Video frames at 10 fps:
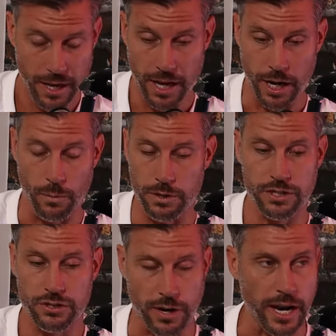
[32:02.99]
And I
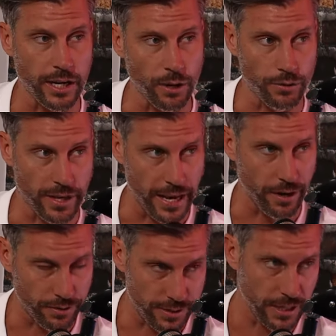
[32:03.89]
wasn't training all the
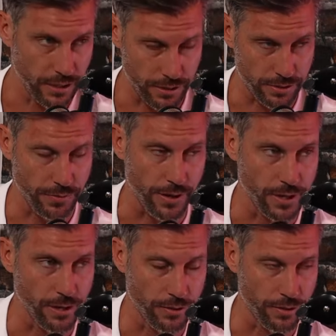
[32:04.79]
adults in because I was
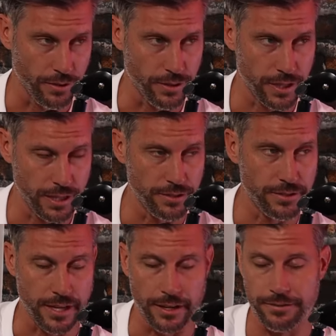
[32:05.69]
focusing on, on the kids'
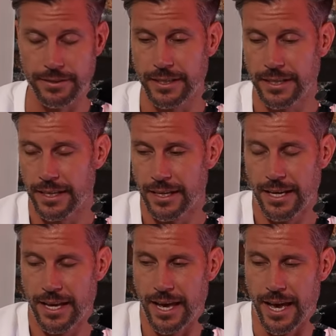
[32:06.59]
stuff.
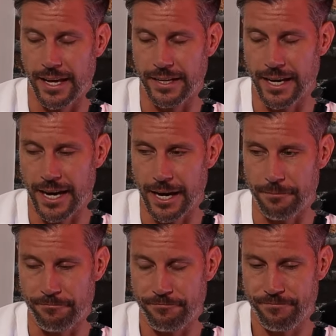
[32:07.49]
And
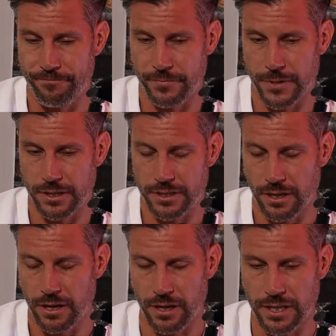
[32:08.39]
um, and I said,
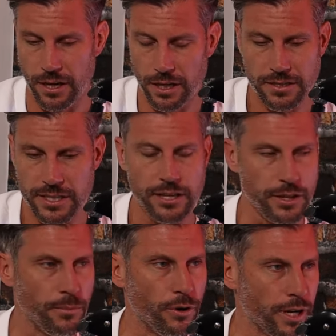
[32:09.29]
"Oh, yeah, I can see you in
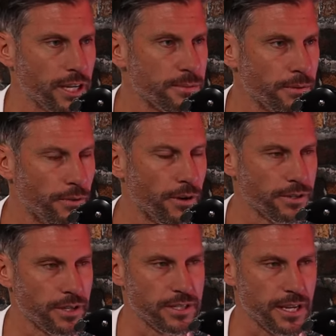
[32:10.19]
the mornings before I
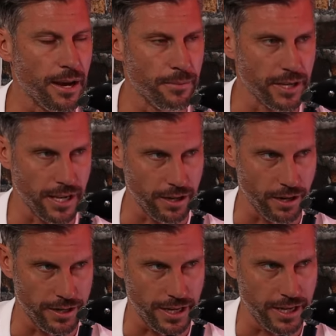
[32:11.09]
sort of start my
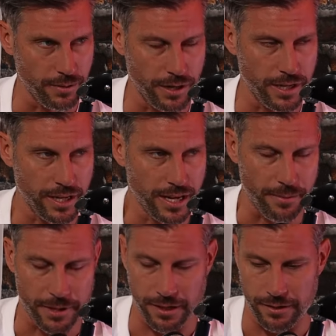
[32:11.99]
Gekko day. Why don't you come
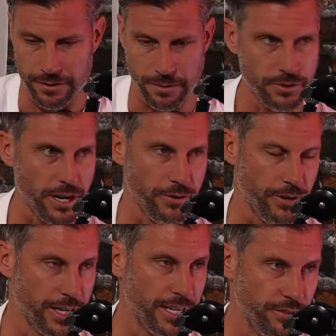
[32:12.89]
in?" So I'm training in
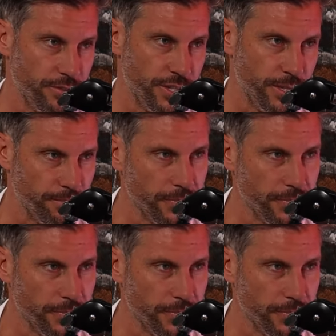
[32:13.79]
a kids' gym.